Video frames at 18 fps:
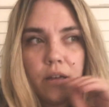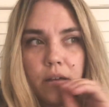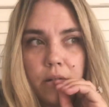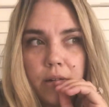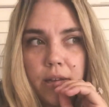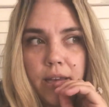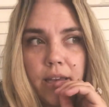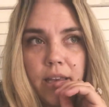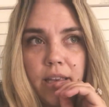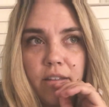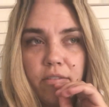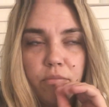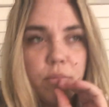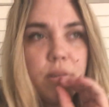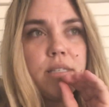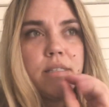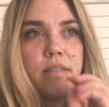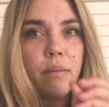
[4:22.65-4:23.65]
okay, give
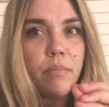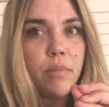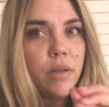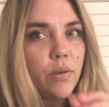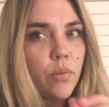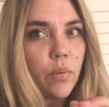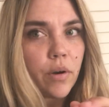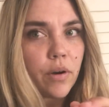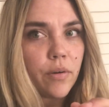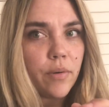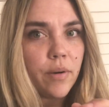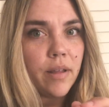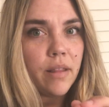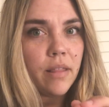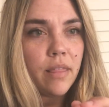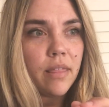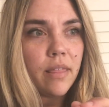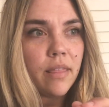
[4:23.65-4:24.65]
me something to work with.